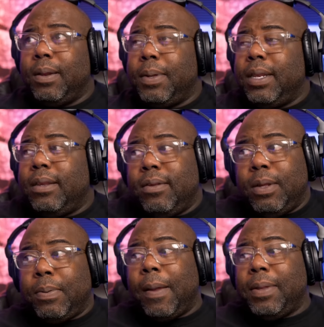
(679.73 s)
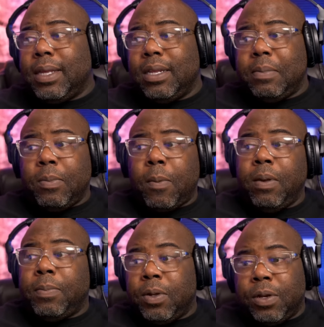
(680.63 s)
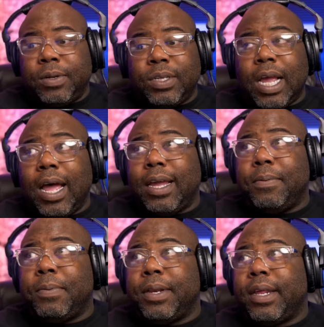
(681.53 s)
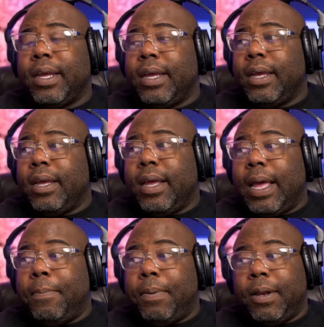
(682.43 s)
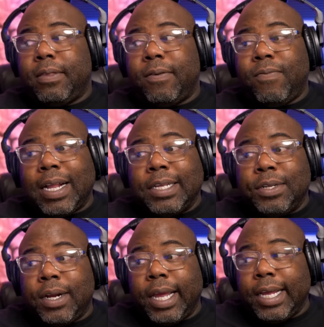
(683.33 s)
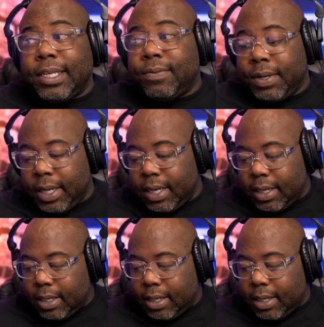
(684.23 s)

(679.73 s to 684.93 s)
I mean, you'll probably get a little bit more people on your side, but, but the fact that you're not answering it,